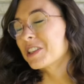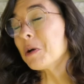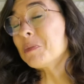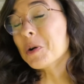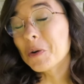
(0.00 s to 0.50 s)

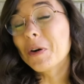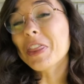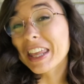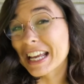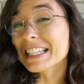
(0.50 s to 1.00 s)
Some cool
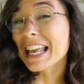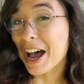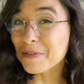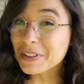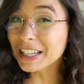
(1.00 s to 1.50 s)
things
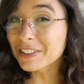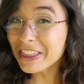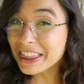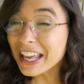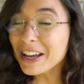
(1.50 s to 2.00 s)
happening
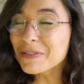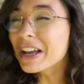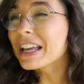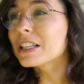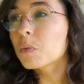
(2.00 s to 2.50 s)
with them,
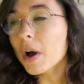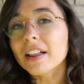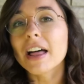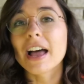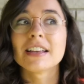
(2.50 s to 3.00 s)
as
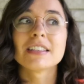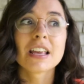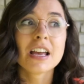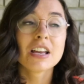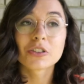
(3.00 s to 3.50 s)
well as
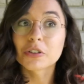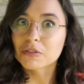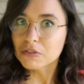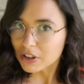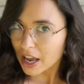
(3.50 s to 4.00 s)

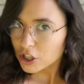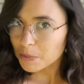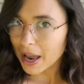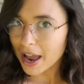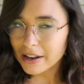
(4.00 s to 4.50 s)
certain
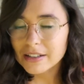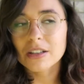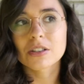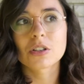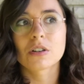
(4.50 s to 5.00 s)

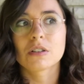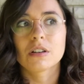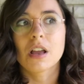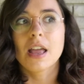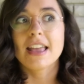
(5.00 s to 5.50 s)
flashbacks,
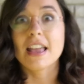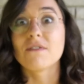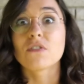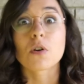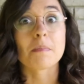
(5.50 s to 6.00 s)
certain
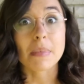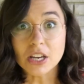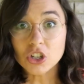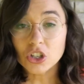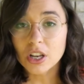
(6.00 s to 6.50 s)

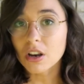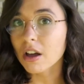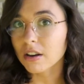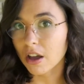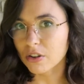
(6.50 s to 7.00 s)
information
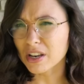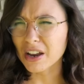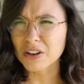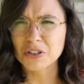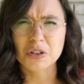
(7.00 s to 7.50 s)
on other
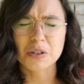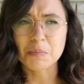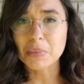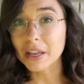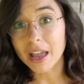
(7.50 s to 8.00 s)
characters,
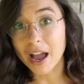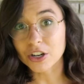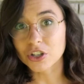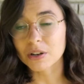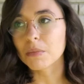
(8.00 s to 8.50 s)
big
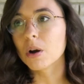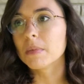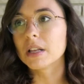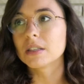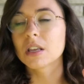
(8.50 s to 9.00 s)
action
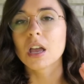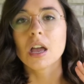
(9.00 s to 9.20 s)
moments,